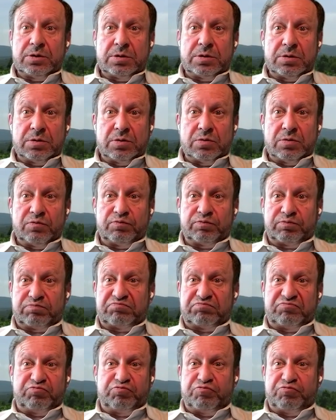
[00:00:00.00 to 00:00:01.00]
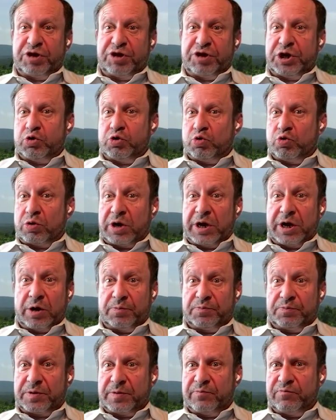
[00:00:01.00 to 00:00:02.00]
to redo or
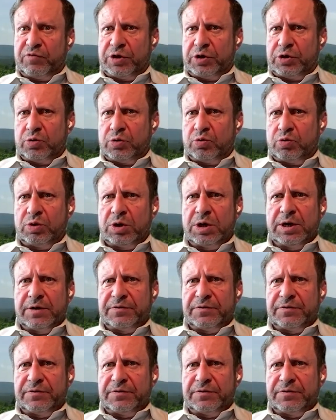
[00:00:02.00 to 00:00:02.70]
help them redo